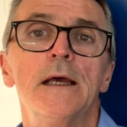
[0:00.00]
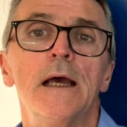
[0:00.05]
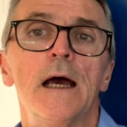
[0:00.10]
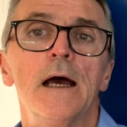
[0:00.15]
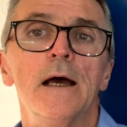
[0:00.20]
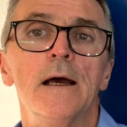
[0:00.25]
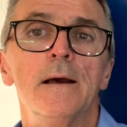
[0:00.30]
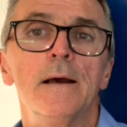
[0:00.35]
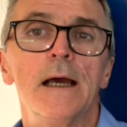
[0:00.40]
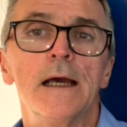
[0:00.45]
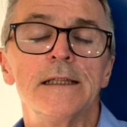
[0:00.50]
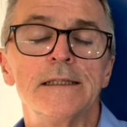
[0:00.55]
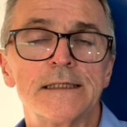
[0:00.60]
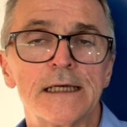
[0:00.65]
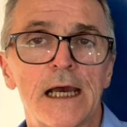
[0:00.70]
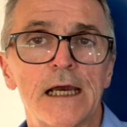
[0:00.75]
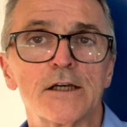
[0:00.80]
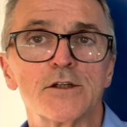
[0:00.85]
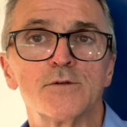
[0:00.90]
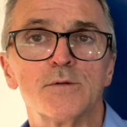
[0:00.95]
and
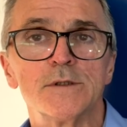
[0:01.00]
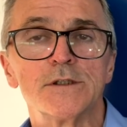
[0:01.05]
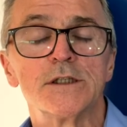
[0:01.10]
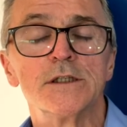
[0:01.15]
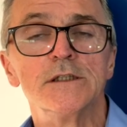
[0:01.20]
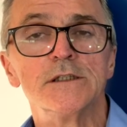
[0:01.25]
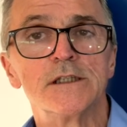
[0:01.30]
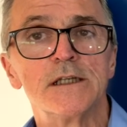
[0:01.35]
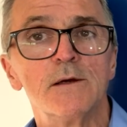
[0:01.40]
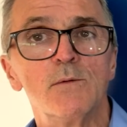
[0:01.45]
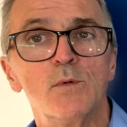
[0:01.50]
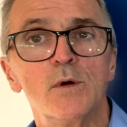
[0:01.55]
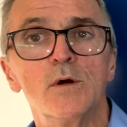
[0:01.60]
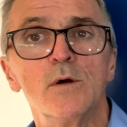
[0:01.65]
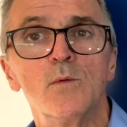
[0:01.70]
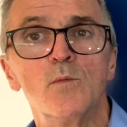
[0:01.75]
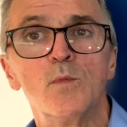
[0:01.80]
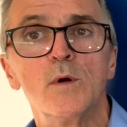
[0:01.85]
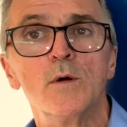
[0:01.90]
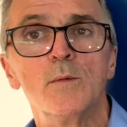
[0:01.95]
tax residency
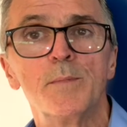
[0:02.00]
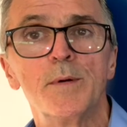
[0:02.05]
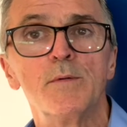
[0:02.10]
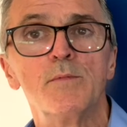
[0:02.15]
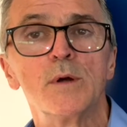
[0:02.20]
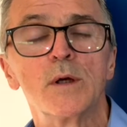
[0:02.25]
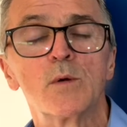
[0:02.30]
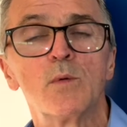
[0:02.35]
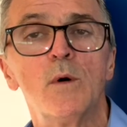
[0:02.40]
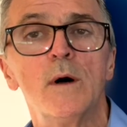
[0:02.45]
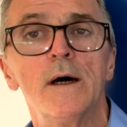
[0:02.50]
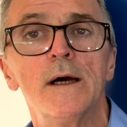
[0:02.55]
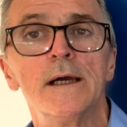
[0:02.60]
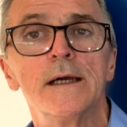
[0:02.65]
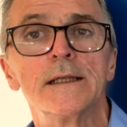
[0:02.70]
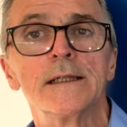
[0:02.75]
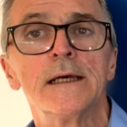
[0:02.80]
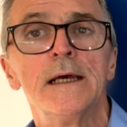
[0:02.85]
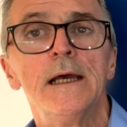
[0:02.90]
will be required.